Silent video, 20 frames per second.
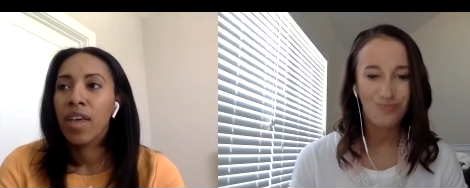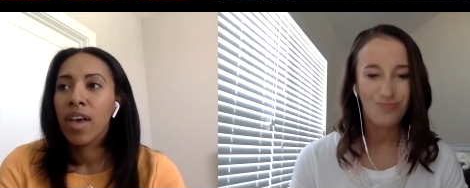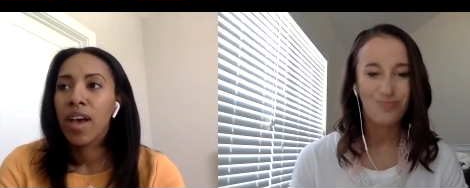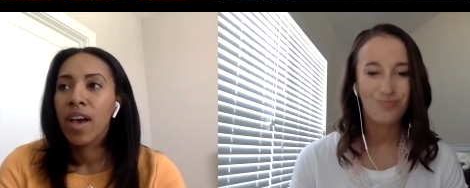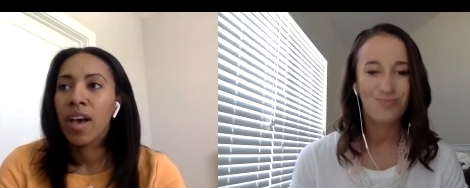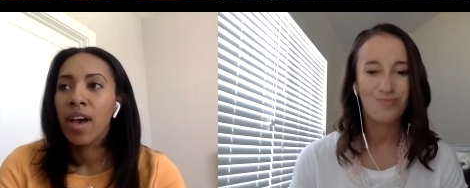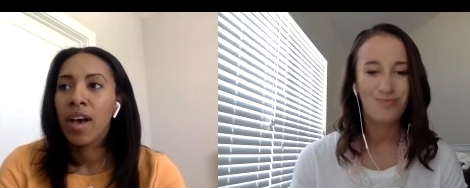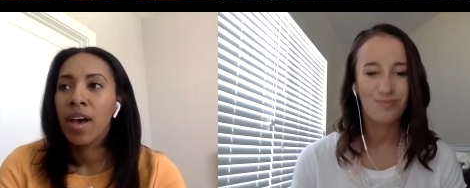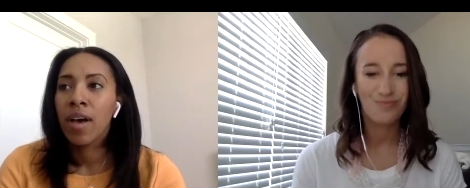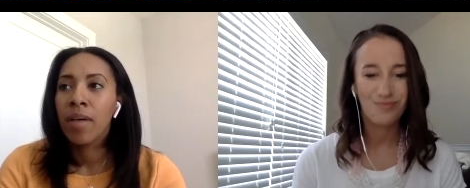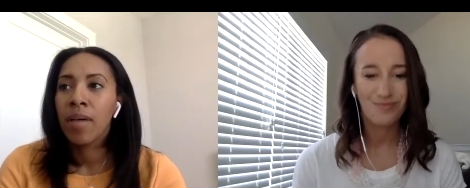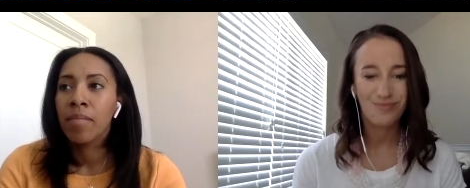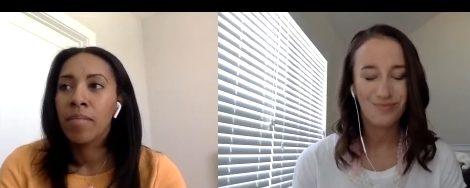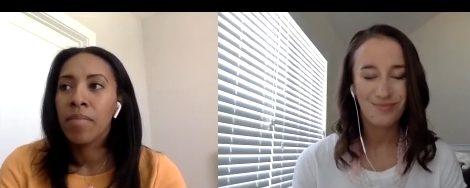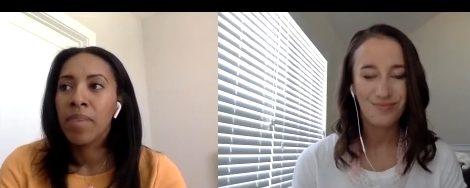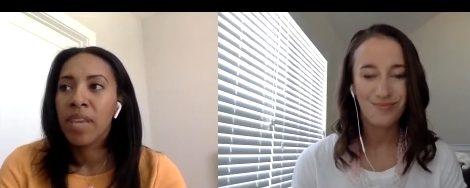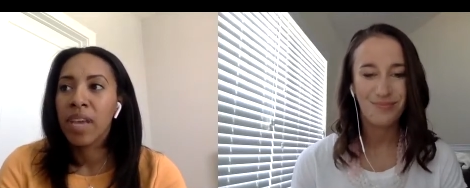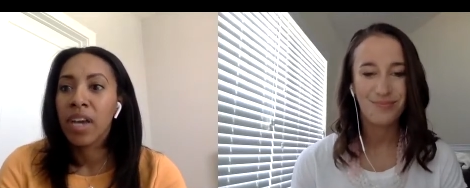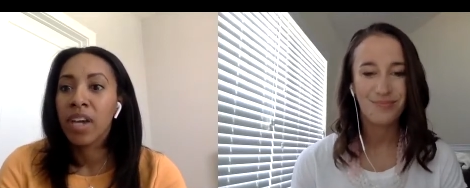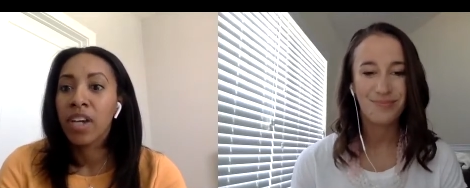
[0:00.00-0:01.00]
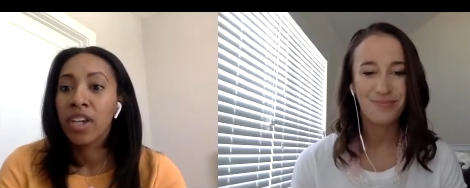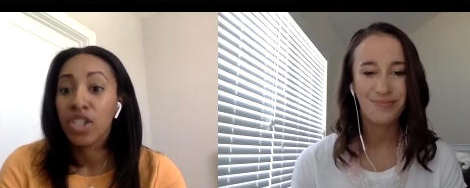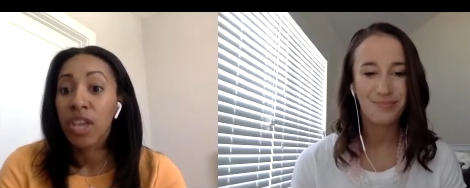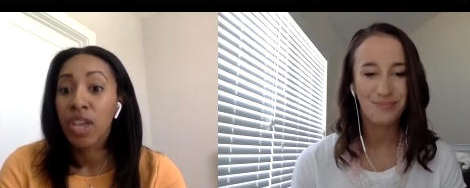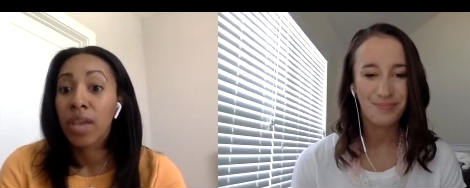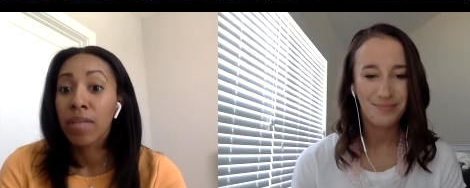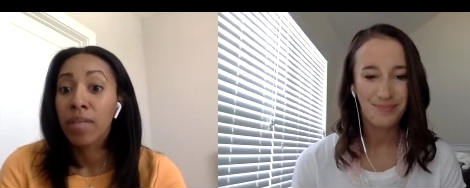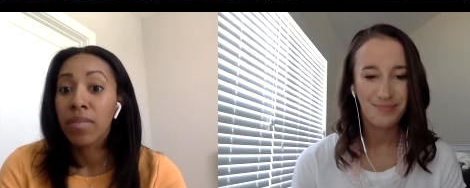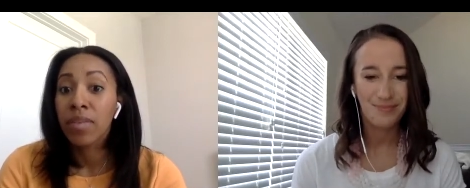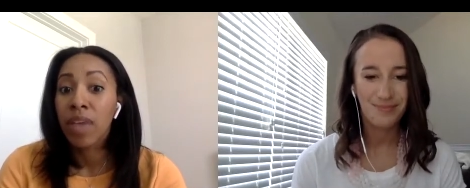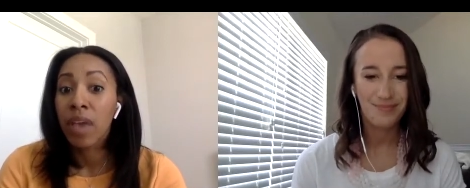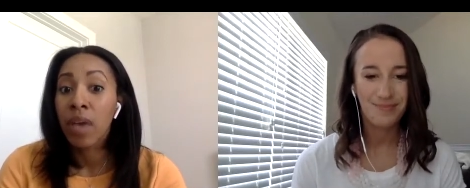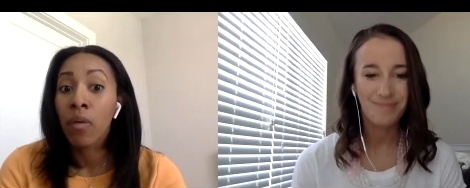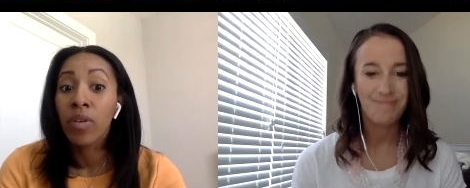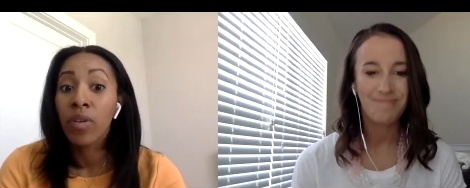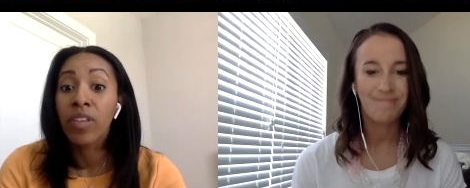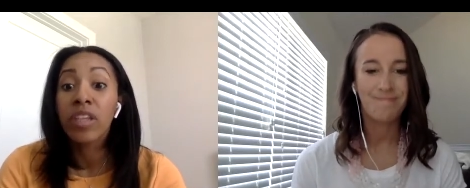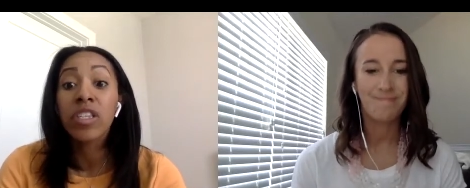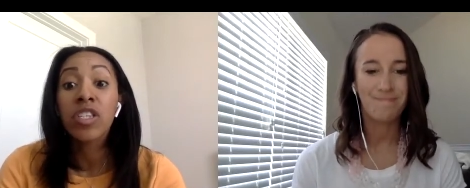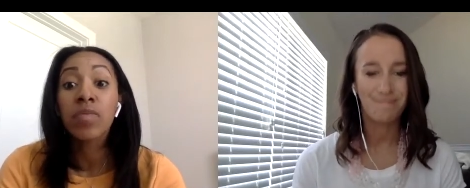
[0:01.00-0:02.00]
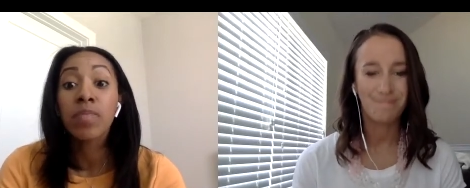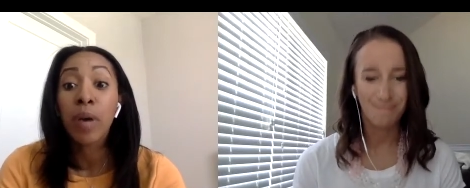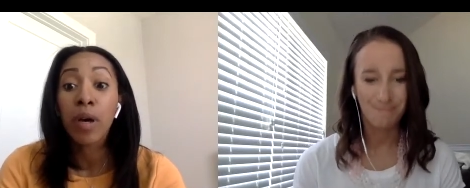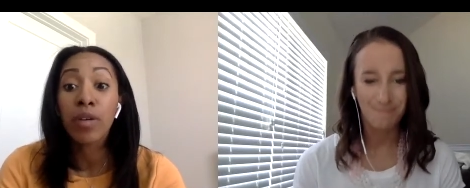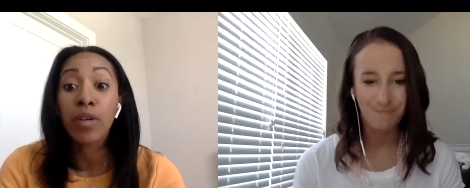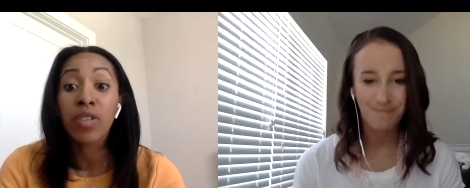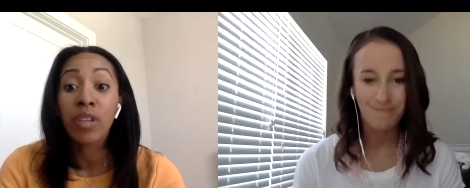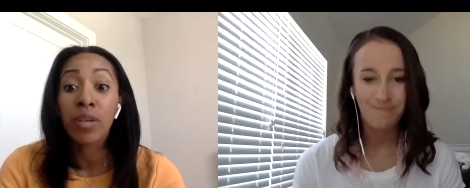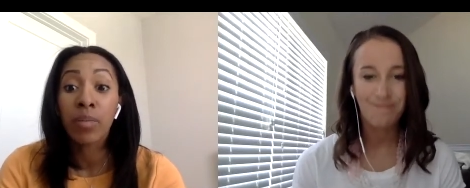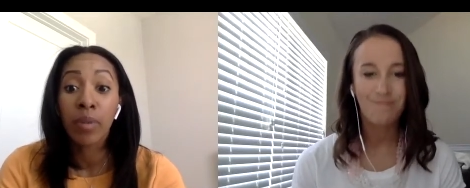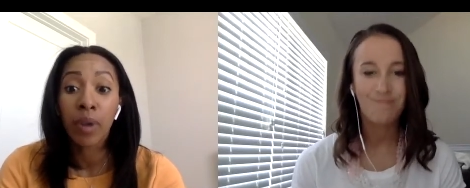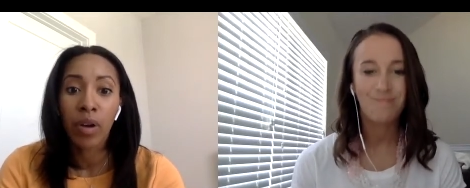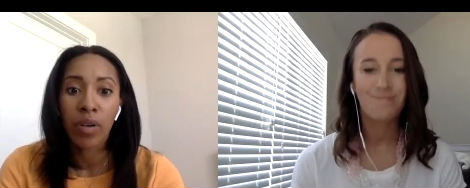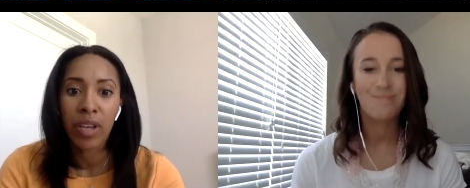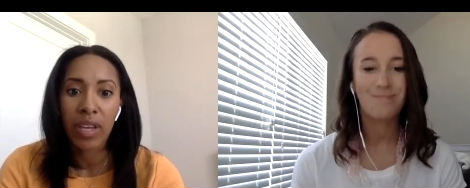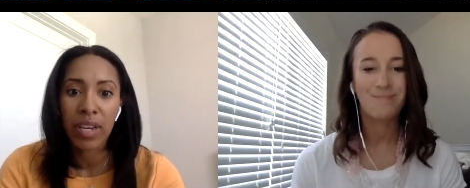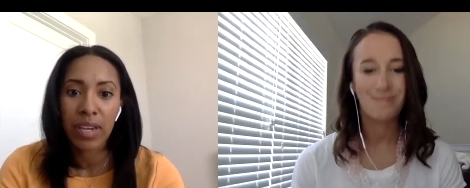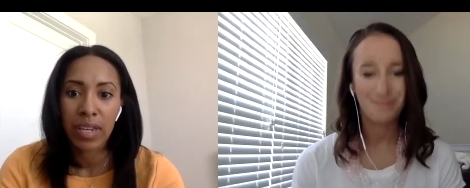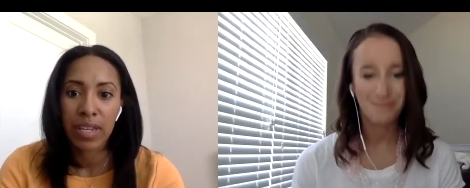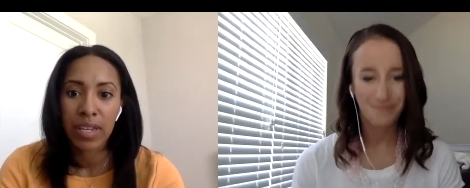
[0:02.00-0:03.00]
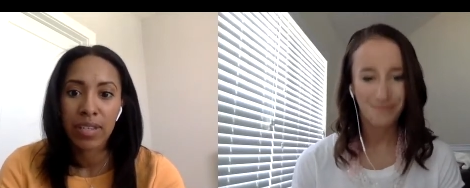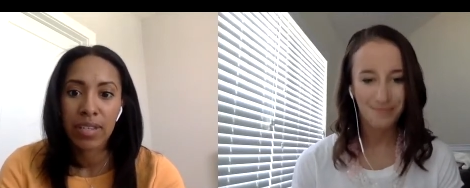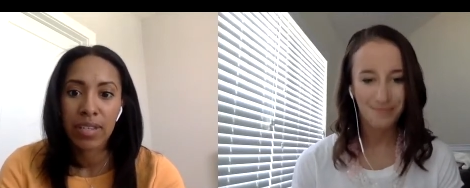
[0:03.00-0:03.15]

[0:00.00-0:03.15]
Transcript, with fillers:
Speaker 1: um, being unashamed and with mm. exposing brokenness